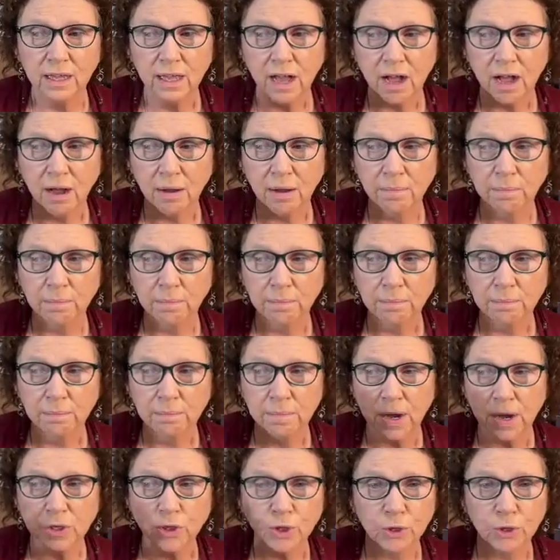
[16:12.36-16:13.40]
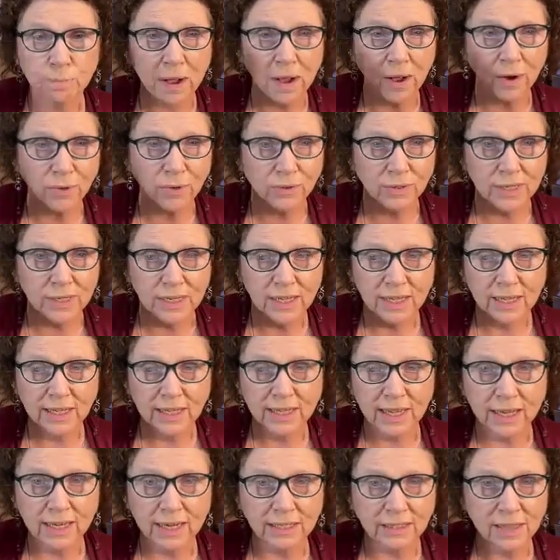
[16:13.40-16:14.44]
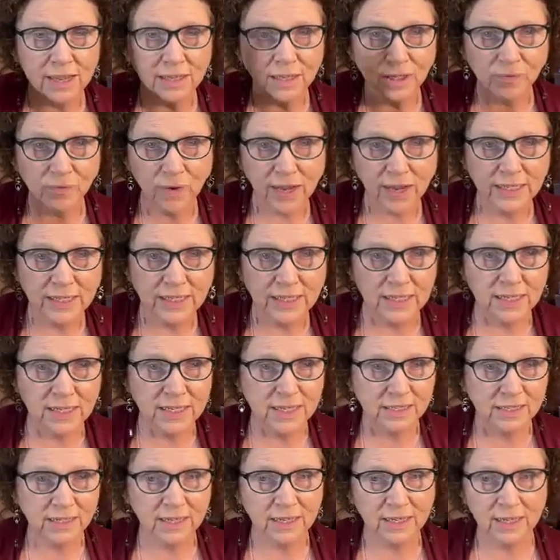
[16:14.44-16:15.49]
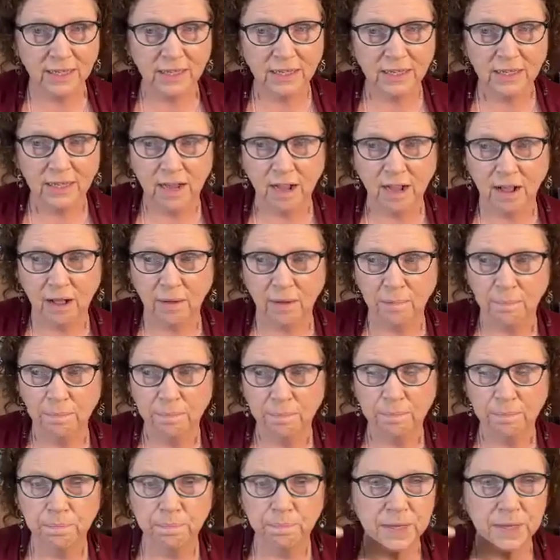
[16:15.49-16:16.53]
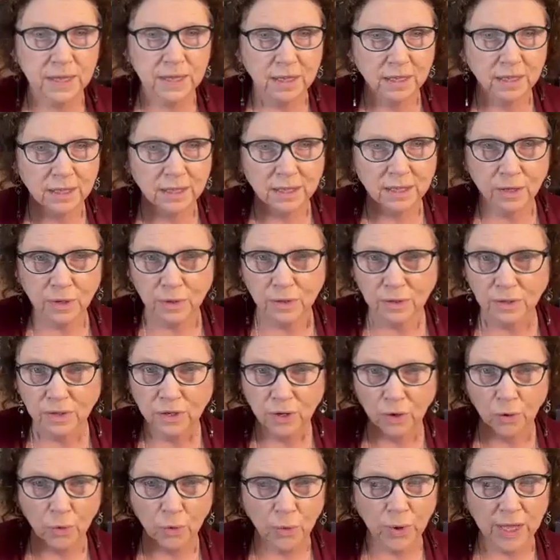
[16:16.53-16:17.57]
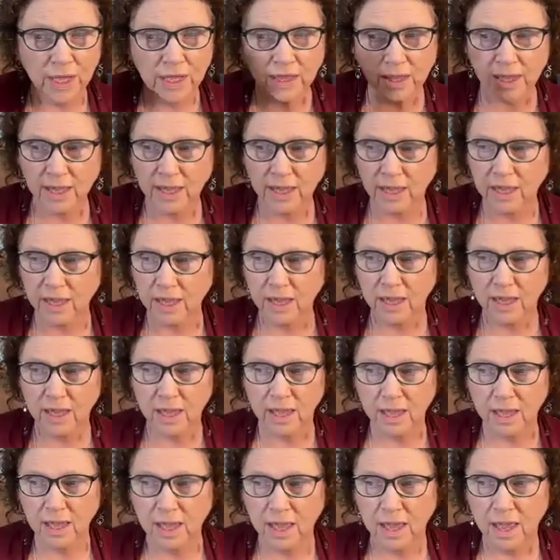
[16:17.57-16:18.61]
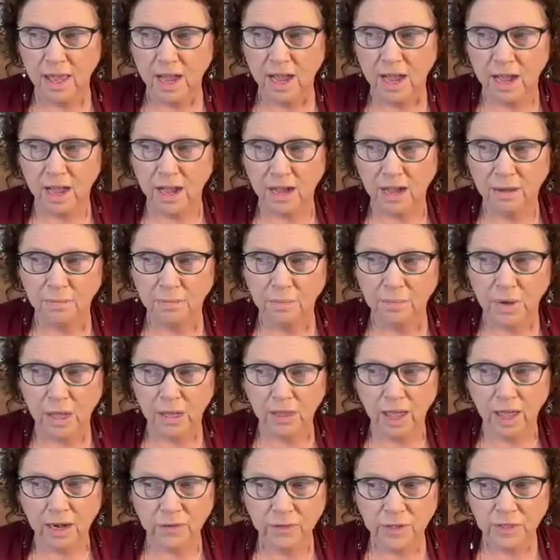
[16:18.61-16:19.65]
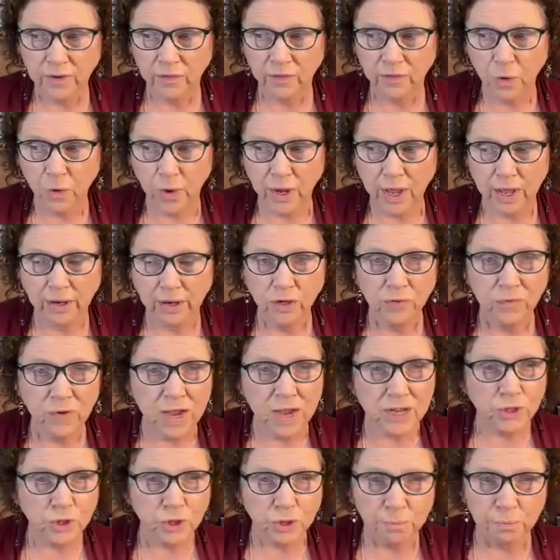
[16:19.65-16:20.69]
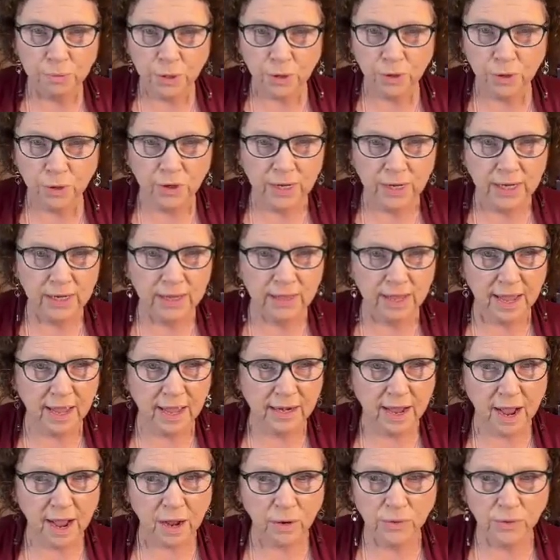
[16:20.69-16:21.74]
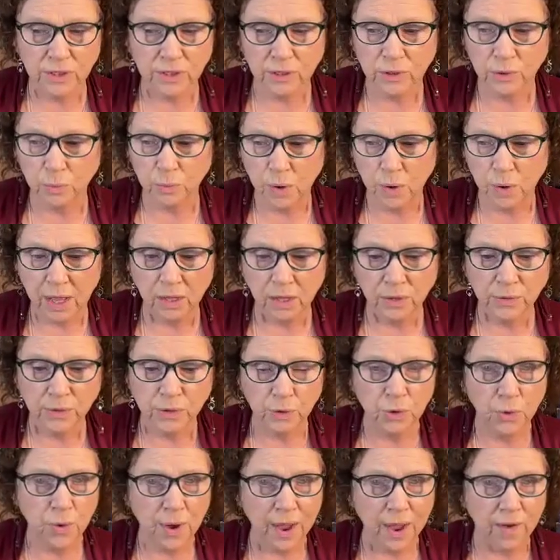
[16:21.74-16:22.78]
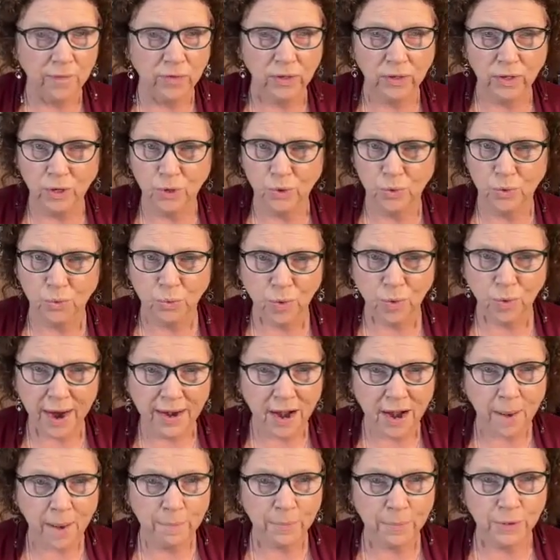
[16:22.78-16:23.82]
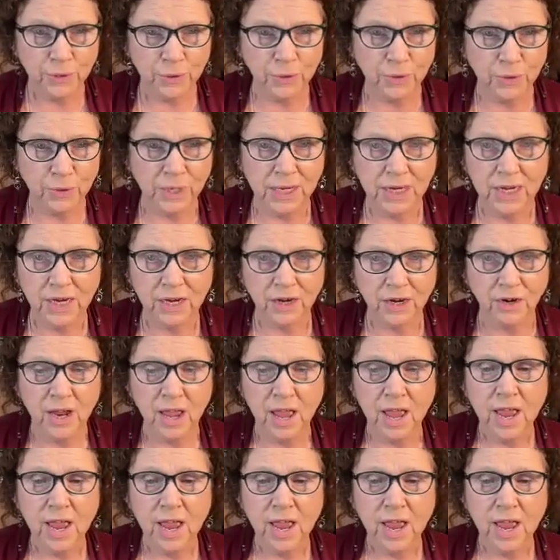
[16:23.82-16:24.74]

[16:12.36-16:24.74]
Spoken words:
much about getting lots of ideas in, being, quick thinking, a lot of stuff going on. You've got Jupiter in that house as well. So you have a great opportunity here